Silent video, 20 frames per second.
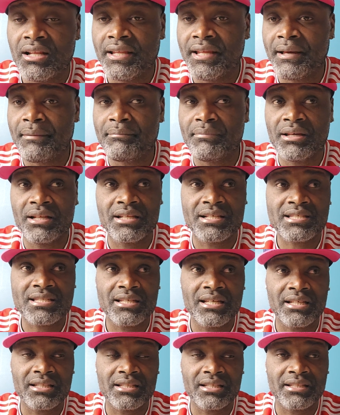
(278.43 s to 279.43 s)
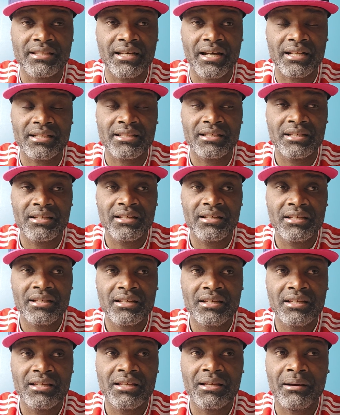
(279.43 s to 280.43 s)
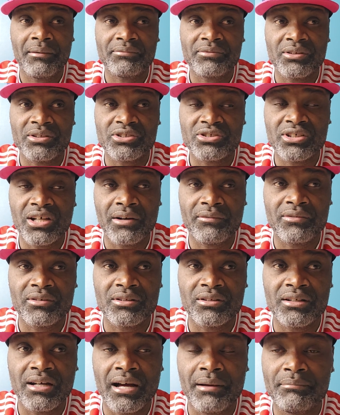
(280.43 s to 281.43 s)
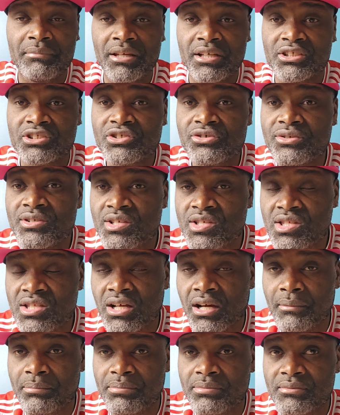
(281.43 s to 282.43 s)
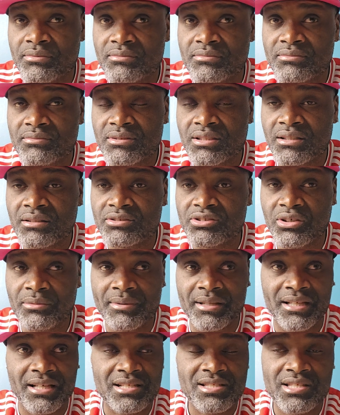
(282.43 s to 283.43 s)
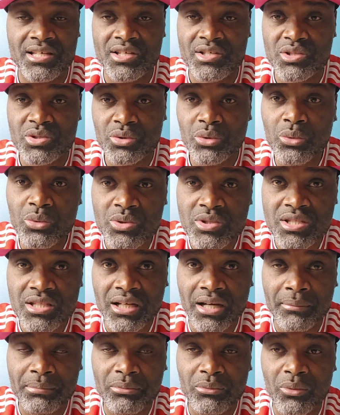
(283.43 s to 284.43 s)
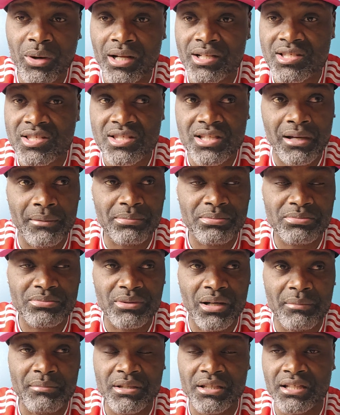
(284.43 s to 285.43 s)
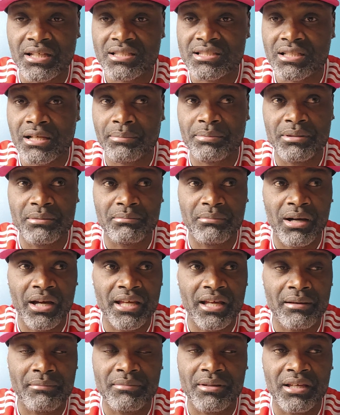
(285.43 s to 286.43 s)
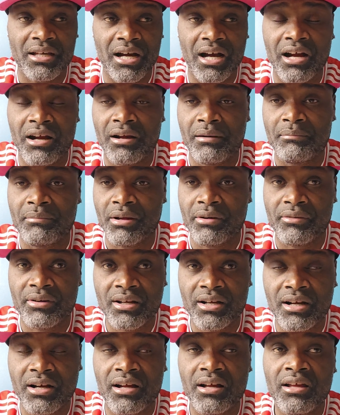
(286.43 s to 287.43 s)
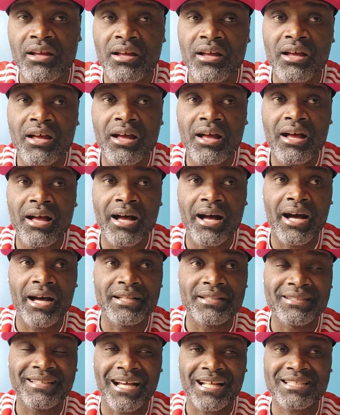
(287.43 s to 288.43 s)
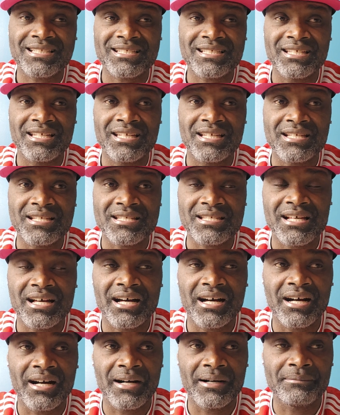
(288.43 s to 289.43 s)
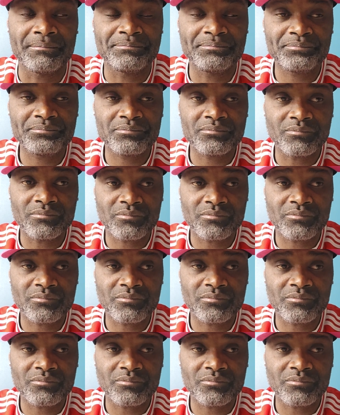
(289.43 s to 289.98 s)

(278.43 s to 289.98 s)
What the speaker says: Liam Bailey stated that he have to travel and make three stops. Jamaica says two stops, one stop, I mean a stop in Miami or America, and that is the